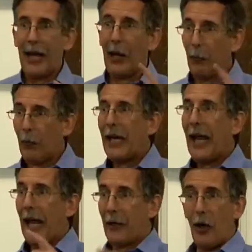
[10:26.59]
And we
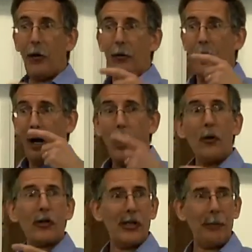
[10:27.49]
had own,
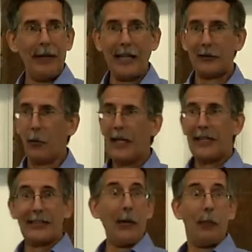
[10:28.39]
ownership in that, so we
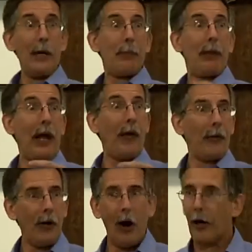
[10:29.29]
could say, We
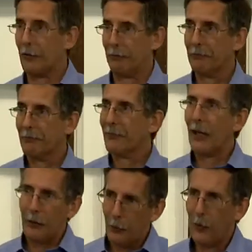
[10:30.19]
plowed the garden.
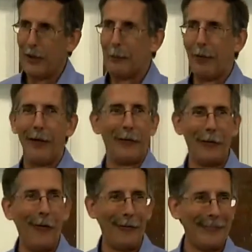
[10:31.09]
Now, who really plowed
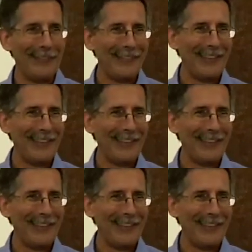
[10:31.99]
the garden?